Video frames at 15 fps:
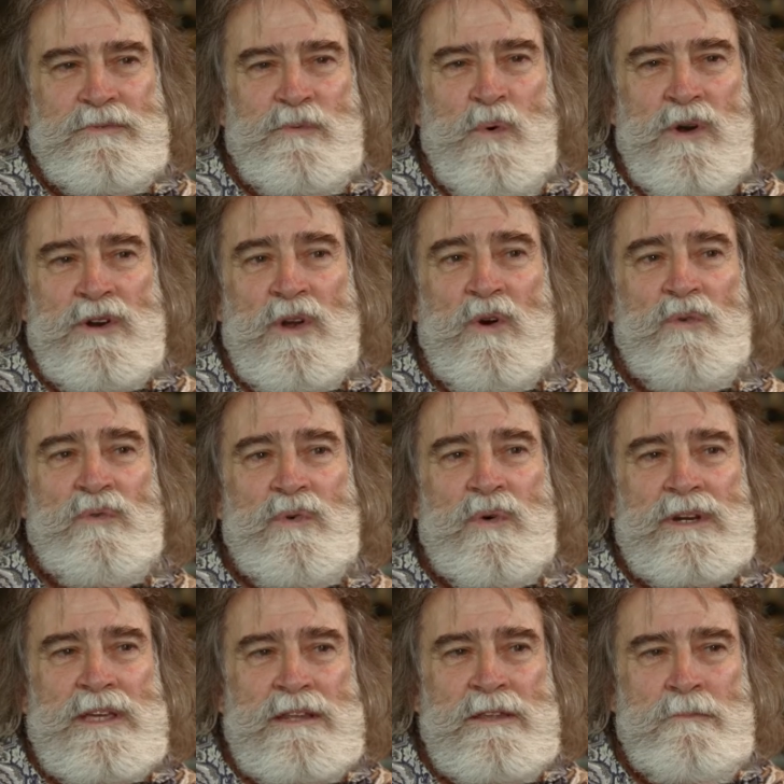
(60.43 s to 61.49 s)
wanted to know if we
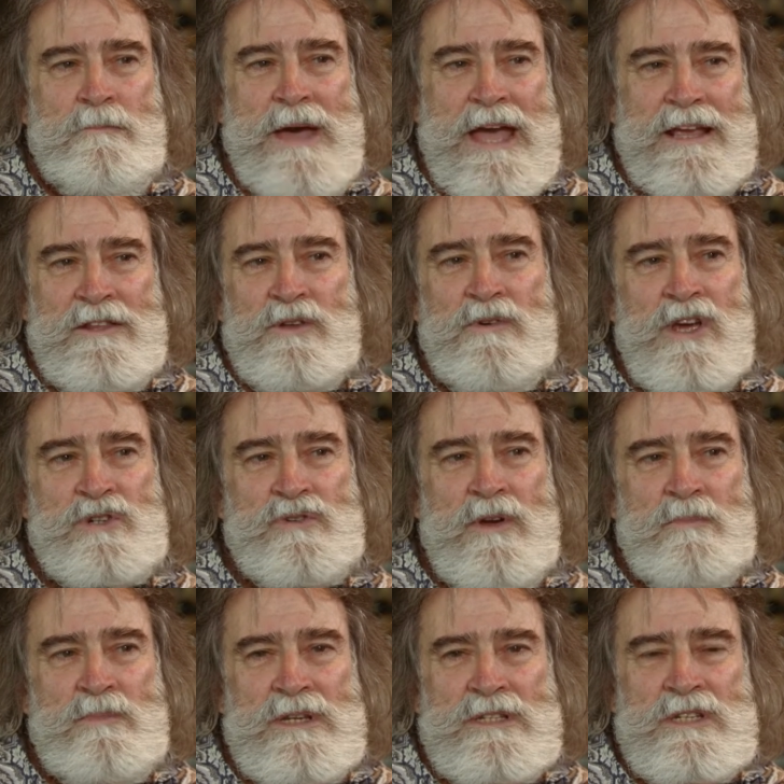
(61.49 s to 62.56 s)
want to get back in the
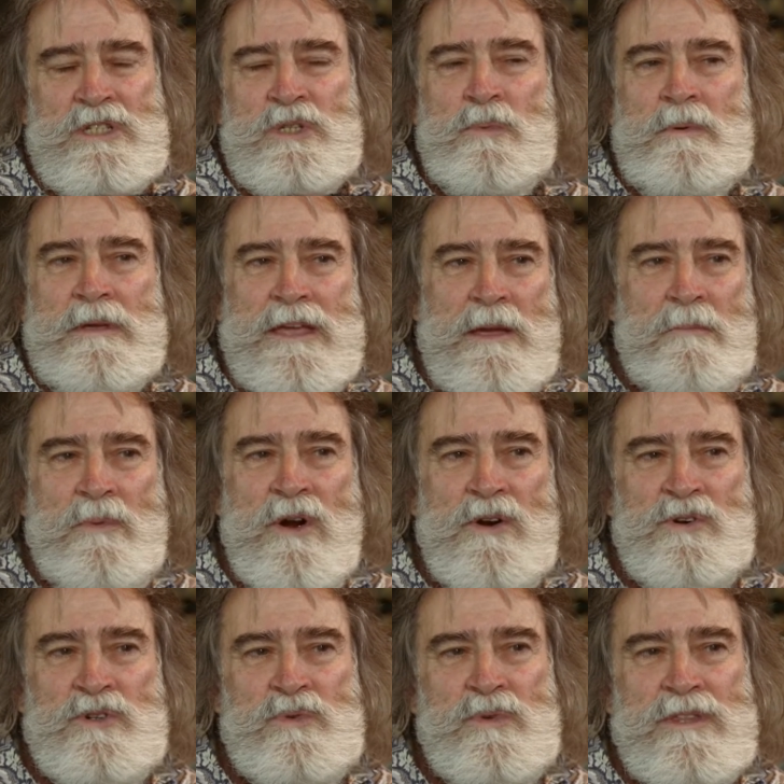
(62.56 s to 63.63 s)
restaurant business. So we became
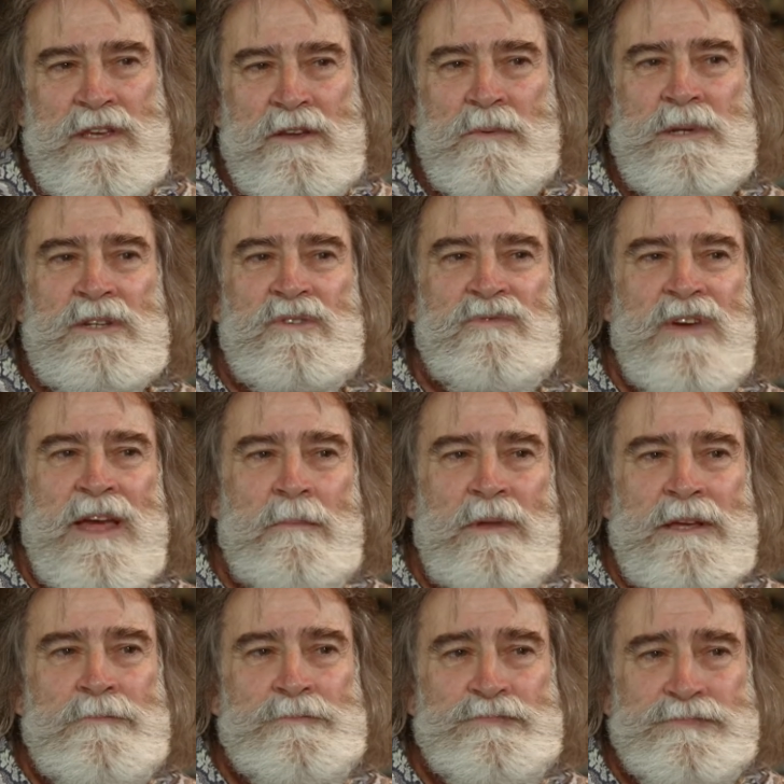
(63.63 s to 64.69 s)
partners with him and his family